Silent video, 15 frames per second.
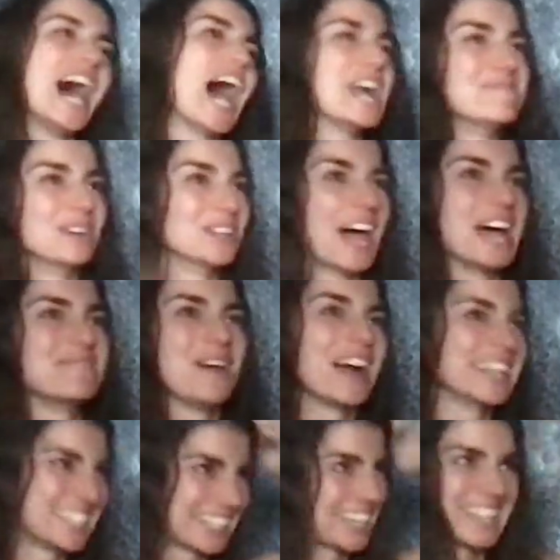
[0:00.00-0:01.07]
I'm the
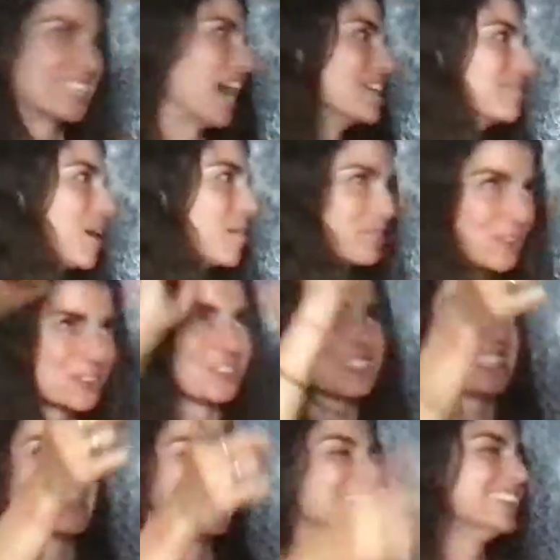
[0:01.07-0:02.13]
landmine taking time off. Don't you see?